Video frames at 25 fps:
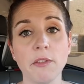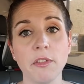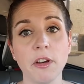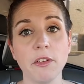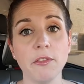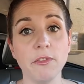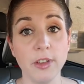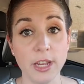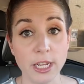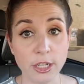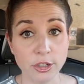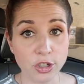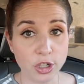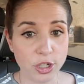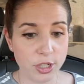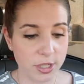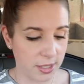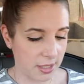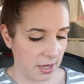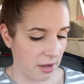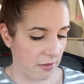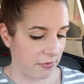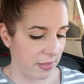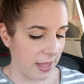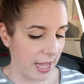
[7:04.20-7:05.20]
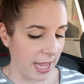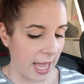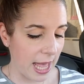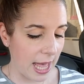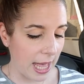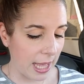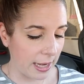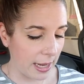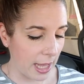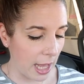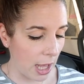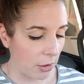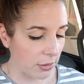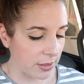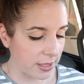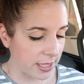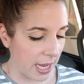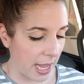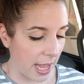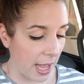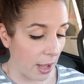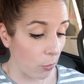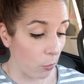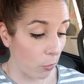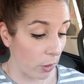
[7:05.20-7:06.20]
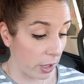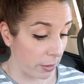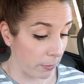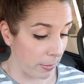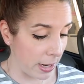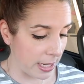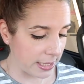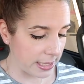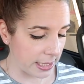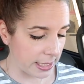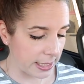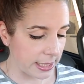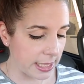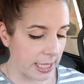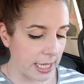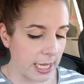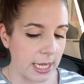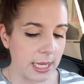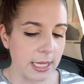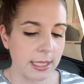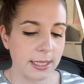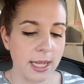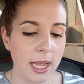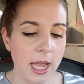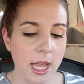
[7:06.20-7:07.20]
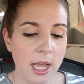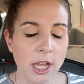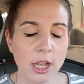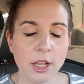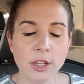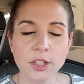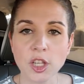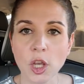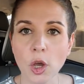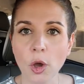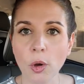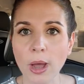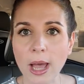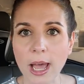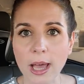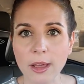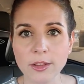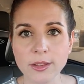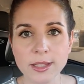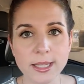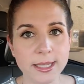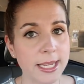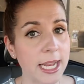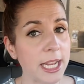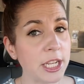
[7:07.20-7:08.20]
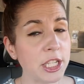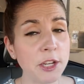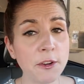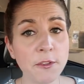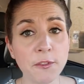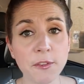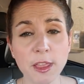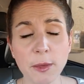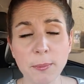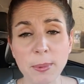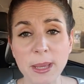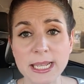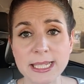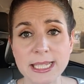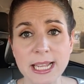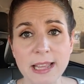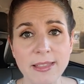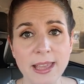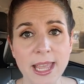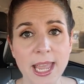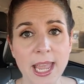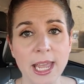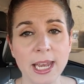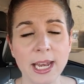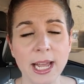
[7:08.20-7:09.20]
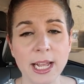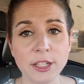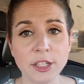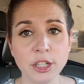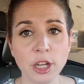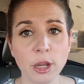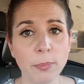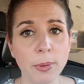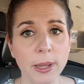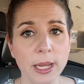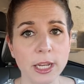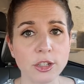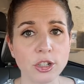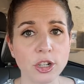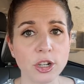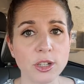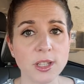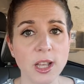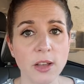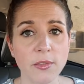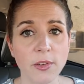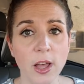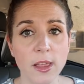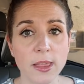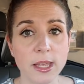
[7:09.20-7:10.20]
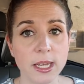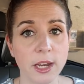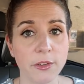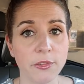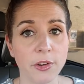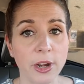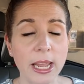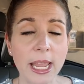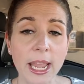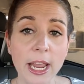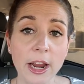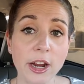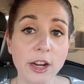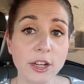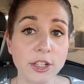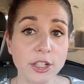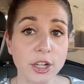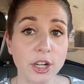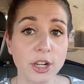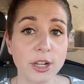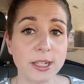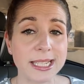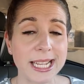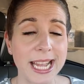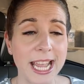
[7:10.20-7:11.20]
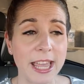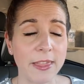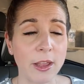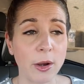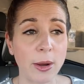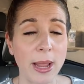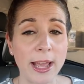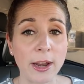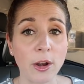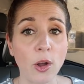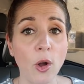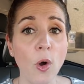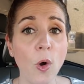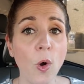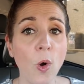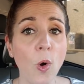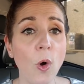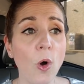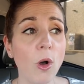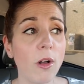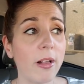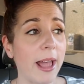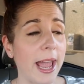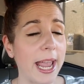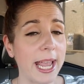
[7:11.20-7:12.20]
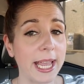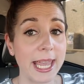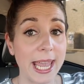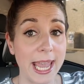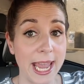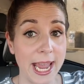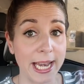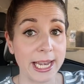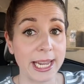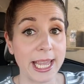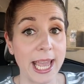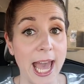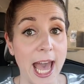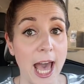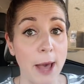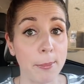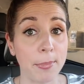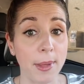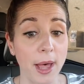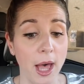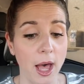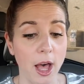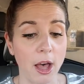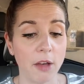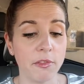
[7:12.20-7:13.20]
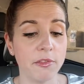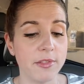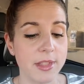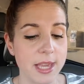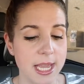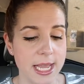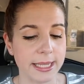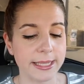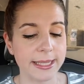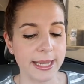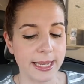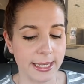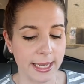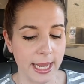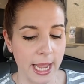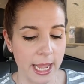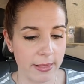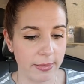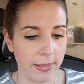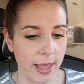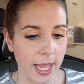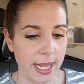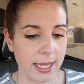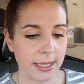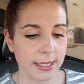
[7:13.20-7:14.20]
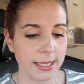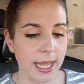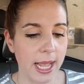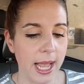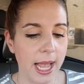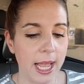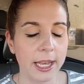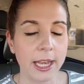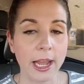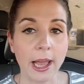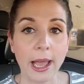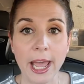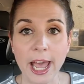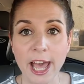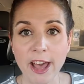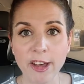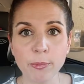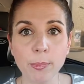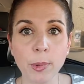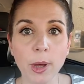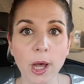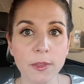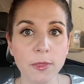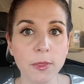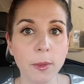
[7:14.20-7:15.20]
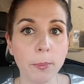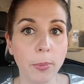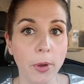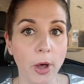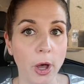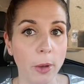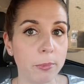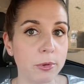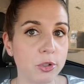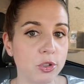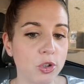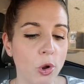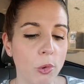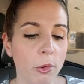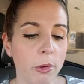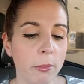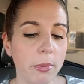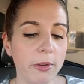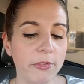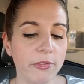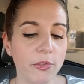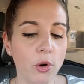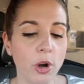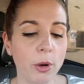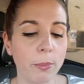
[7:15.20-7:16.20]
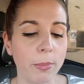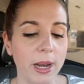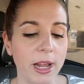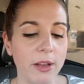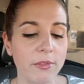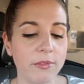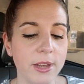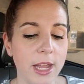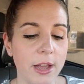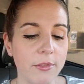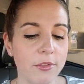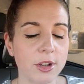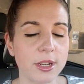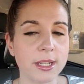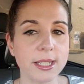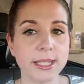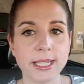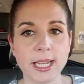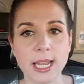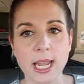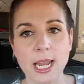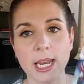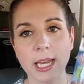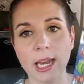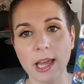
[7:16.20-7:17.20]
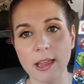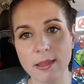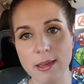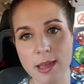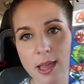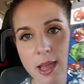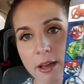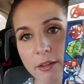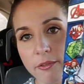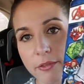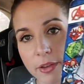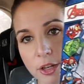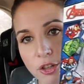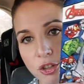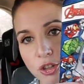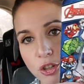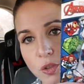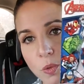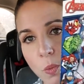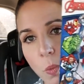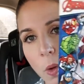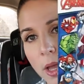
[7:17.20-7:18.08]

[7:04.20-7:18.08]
of Avengers stuff they had out at one of my DTs. So stay tuned for the pics at the end. I took pictures of all the different characters and they had a whole like end cap of these night lights. Now I have bought the Paw Patrol one before, but I've never seen the Avengers